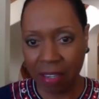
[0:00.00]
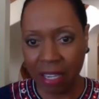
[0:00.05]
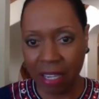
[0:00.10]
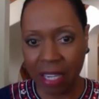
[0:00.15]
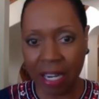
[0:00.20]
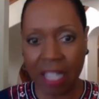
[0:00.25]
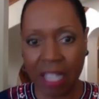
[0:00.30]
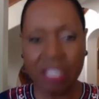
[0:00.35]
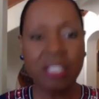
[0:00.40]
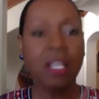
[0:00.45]

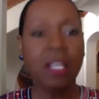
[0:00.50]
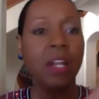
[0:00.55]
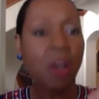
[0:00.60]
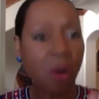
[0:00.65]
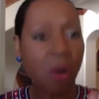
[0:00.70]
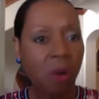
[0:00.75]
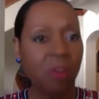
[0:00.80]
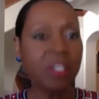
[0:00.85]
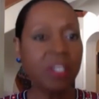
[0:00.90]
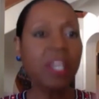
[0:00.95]
And I said,
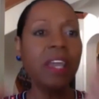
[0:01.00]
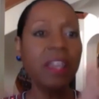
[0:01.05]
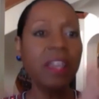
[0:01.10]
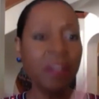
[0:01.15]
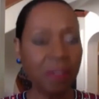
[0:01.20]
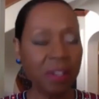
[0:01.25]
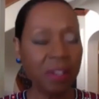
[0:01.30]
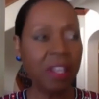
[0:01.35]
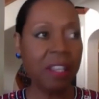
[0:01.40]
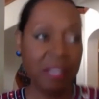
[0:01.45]
oh, okay,
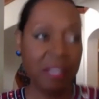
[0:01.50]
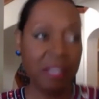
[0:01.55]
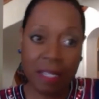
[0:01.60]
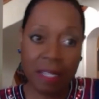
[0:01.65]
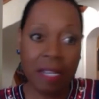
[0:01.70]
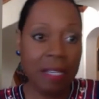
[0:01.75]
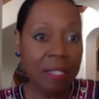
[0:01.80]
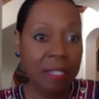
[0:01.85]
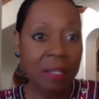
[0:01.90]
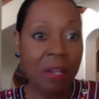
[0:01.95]
because I
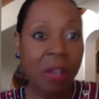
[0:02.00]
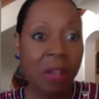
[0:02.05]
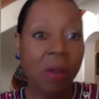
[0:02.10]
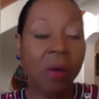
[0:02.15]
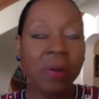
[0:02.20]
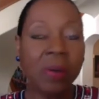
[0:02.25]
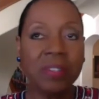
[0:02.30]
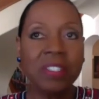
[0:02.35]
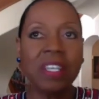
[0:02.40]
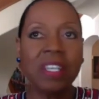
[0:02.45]
didn't know.
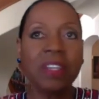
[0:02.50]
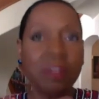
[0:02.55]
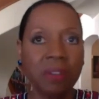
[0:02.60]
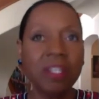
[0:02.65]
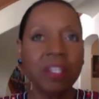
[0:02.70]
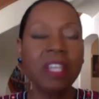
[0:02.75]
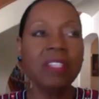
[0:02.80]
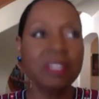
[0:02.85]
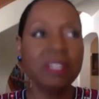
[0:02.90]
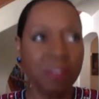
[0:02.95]
I was like,
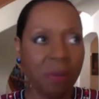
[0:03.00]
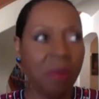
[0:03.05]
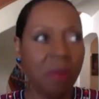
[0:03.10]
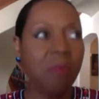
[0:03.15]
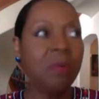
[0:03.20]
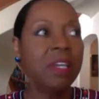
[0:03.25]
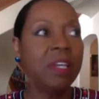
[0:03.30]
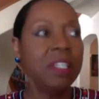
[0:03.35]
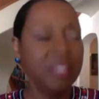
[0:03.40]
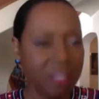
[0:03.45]
okay, so I'll
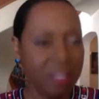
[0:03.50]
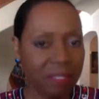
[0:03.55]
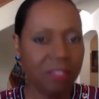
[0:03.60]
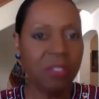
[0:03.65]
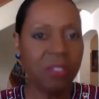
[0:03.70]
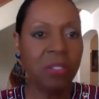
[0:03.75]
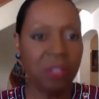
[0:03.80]
wait until 2.